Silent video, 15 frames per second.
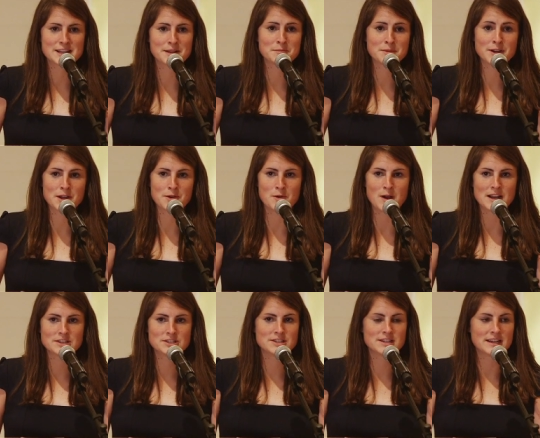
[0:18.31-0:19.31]
summer I
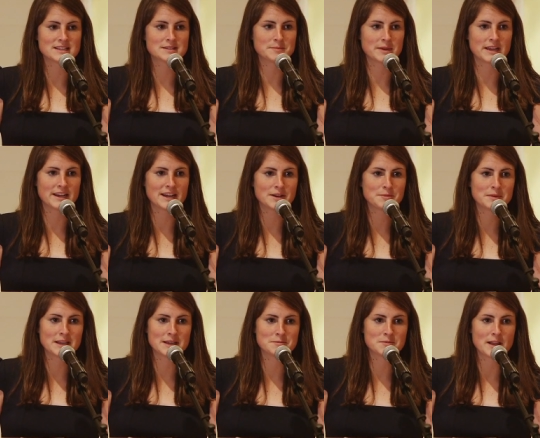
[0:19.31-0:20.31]
watched as my hair
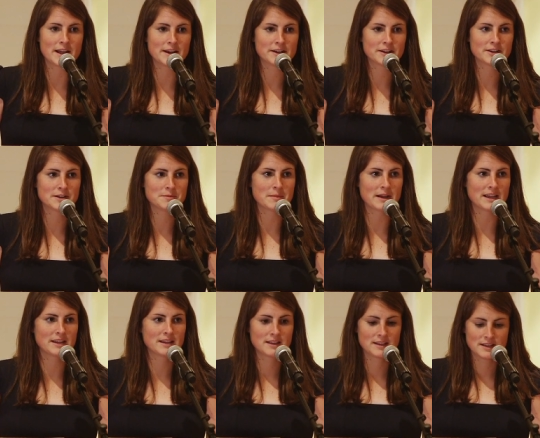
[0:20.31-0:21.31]
became lighter and